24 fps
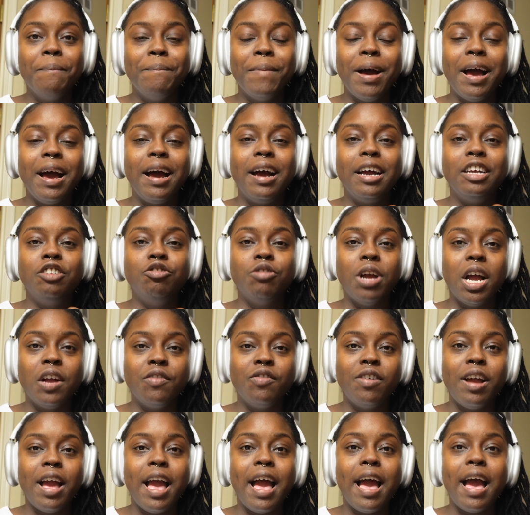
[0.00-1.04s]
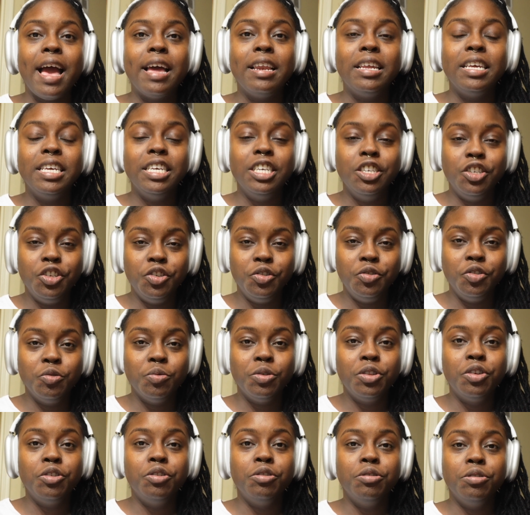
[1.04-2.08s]
my driver had issues
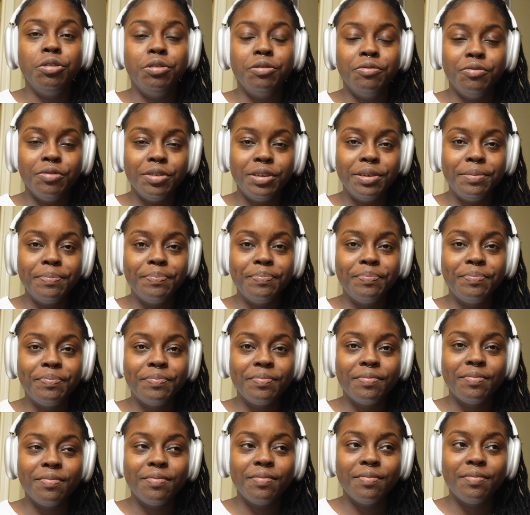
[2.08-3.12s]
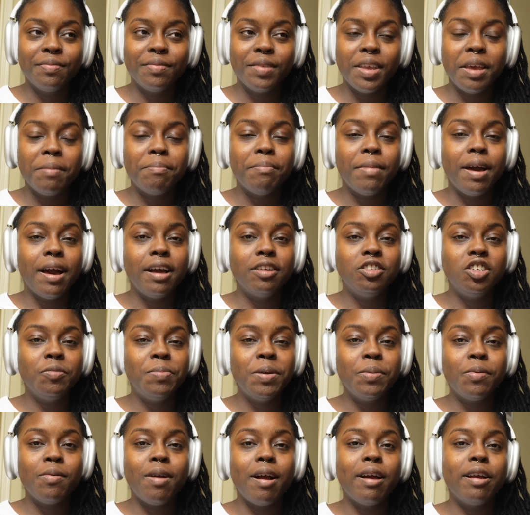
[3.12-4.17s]
with her delivery. Mind you,
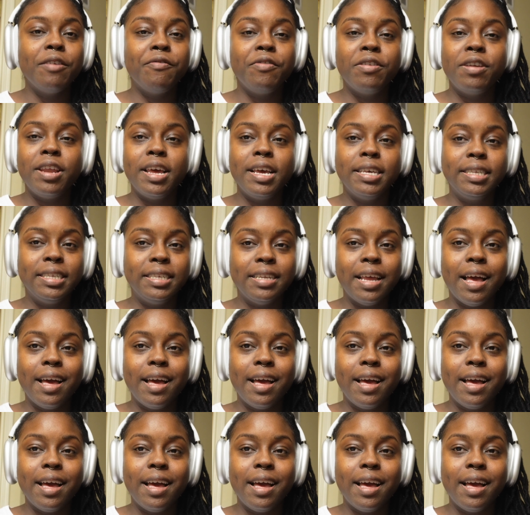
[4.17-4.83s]
people are out here finessing,